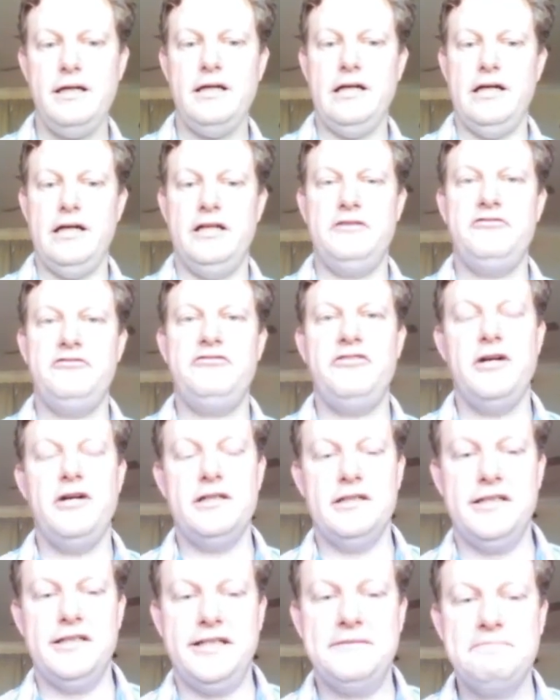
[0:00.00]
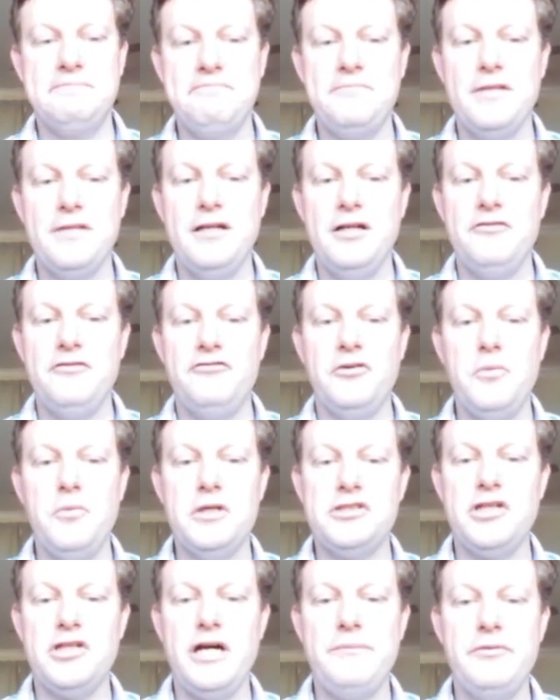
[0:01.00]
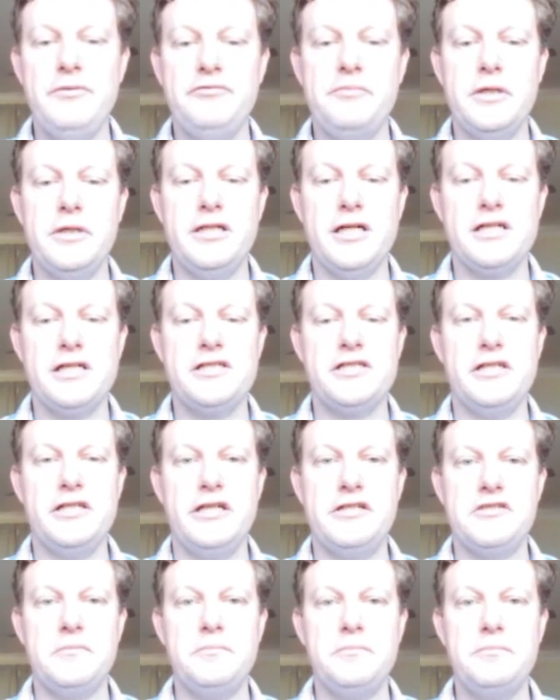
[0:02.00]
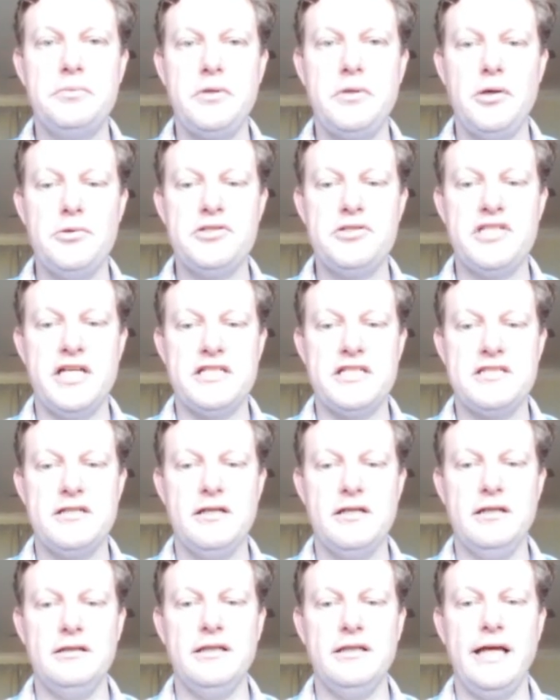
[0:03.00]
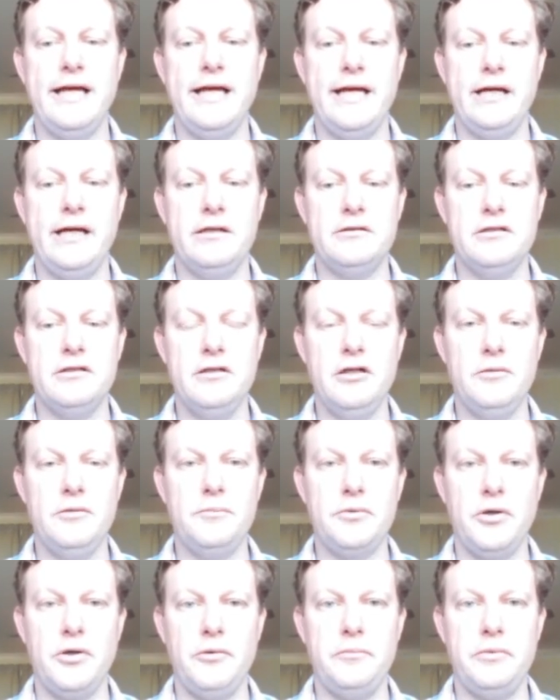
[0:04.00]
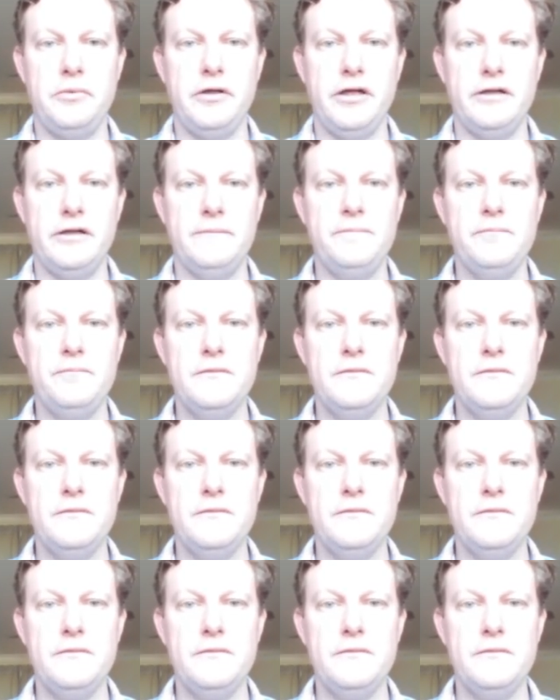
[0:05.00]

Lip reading: And finally, for what type of production is a process layout appropriate?